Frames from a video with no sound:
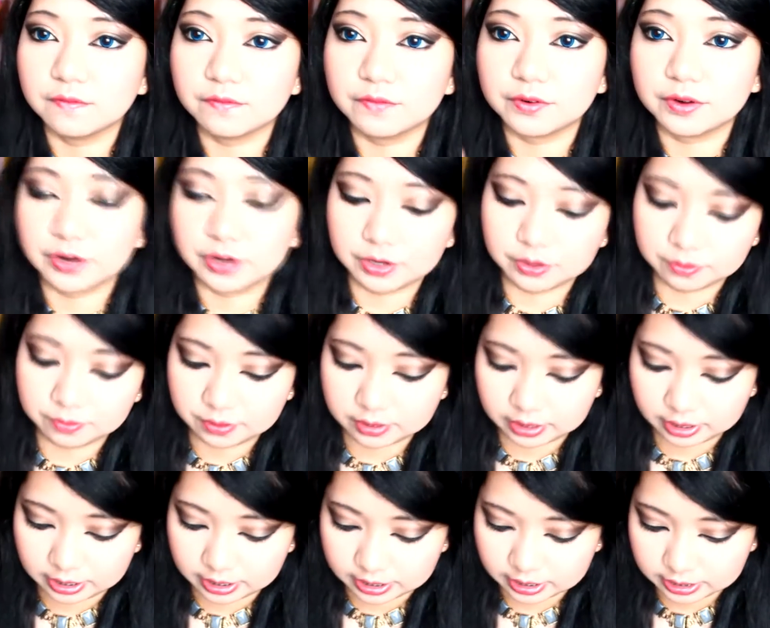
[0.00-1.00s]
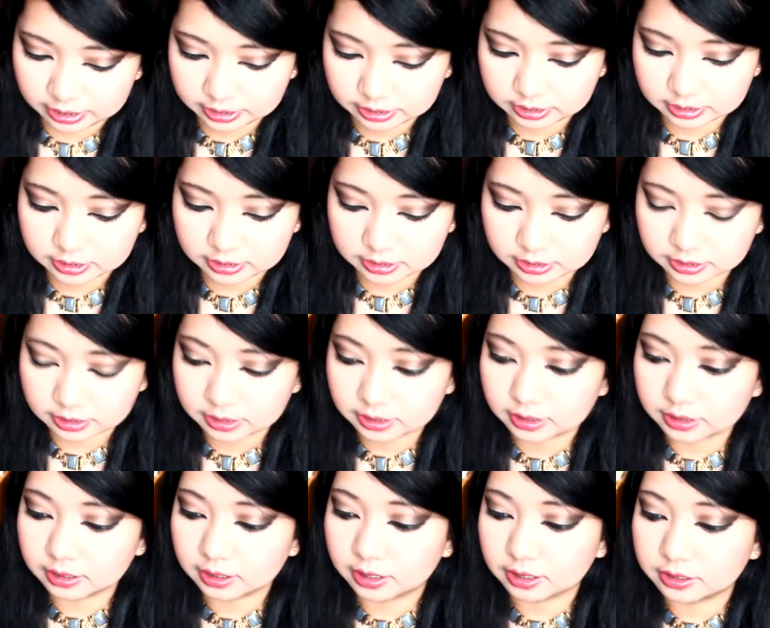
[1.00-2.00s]
for you guys.
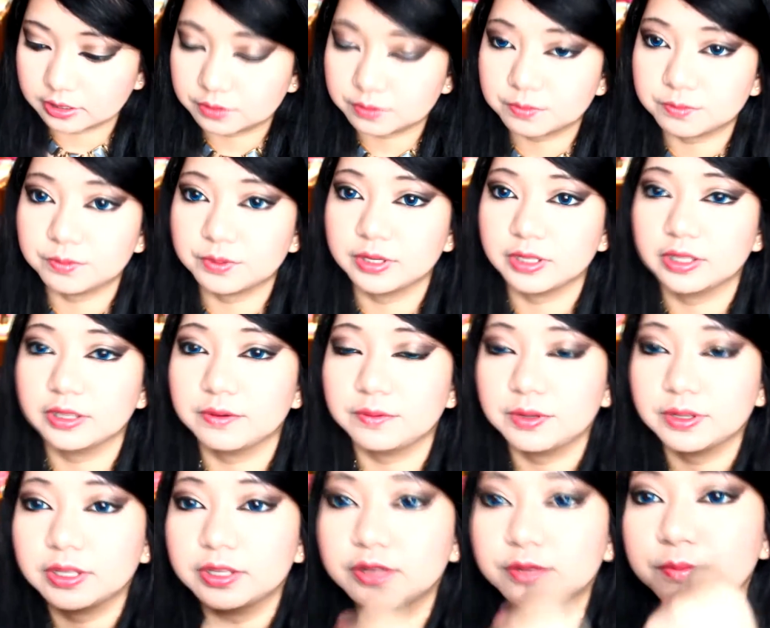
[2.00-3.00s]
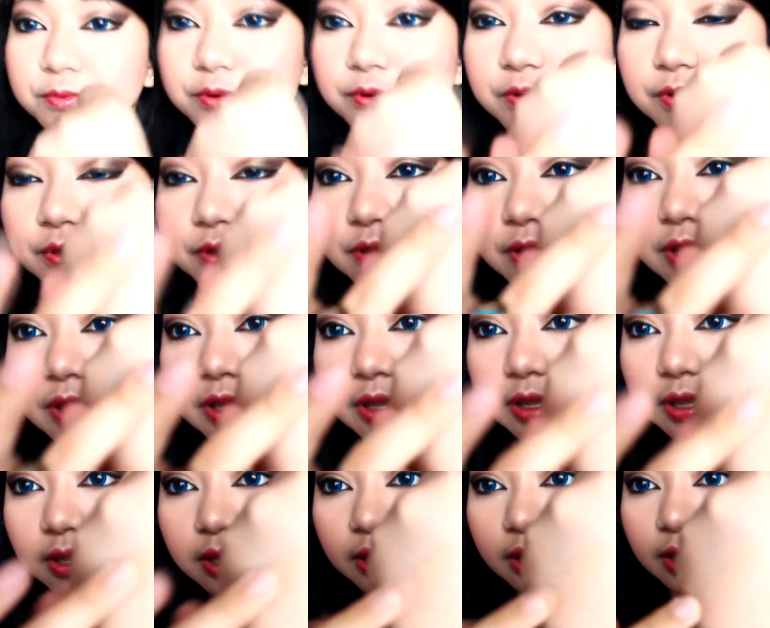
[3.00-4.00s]
It's really, really smooth
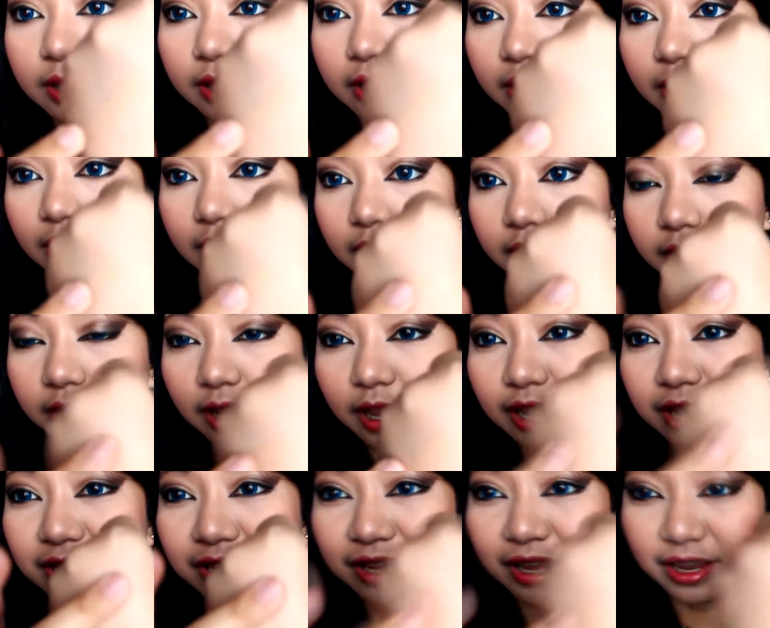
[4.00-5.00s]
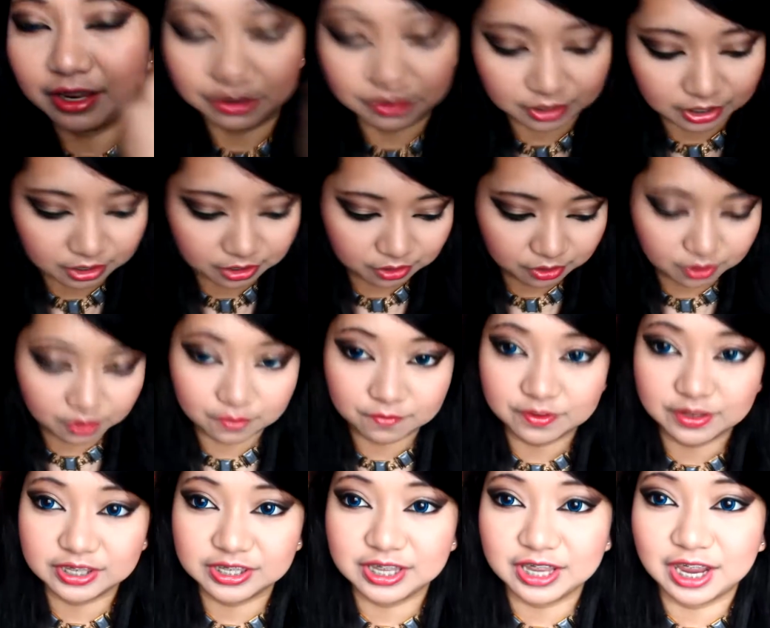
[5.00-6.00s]
and I, you, can, you
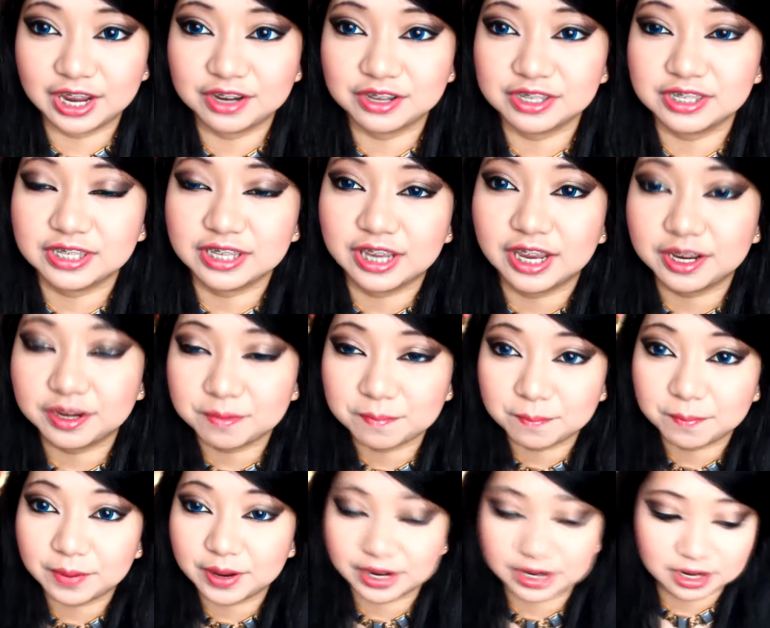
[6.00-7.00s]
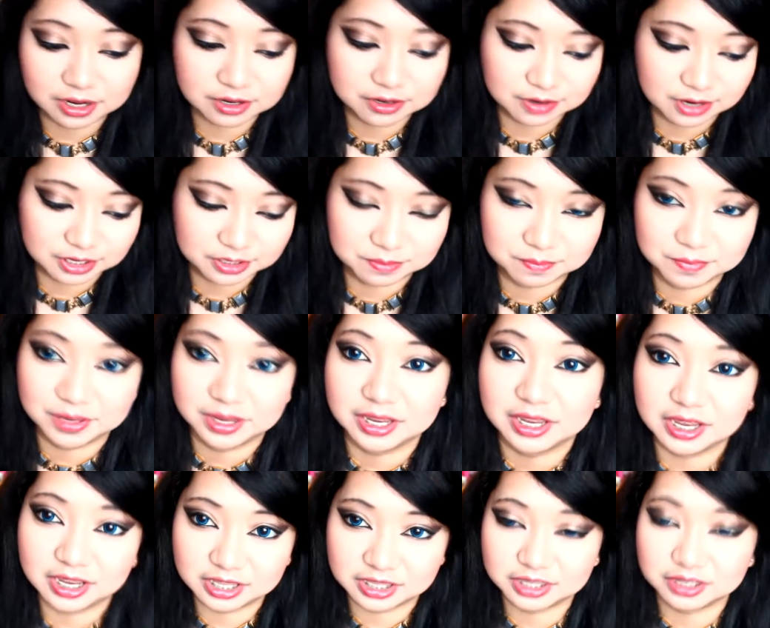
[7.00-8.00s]
obviously cannot see it but trust me
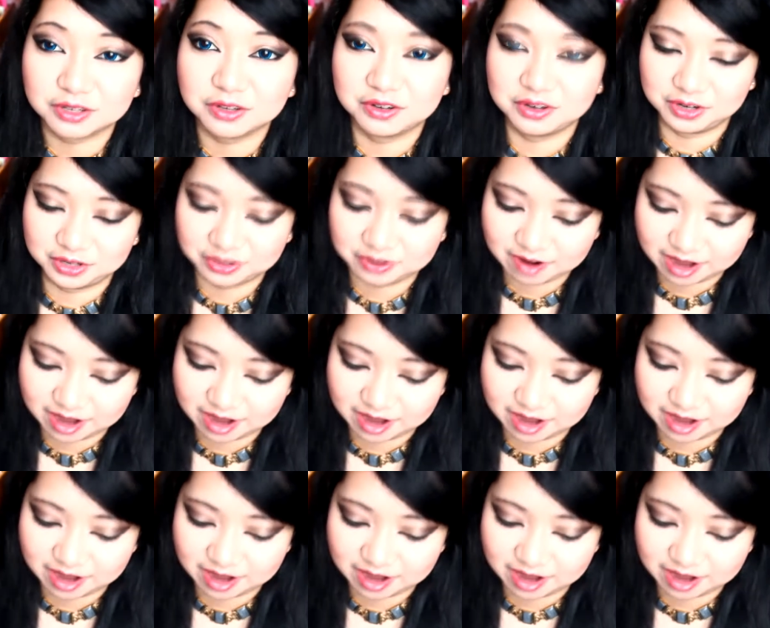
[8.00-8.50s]
it's good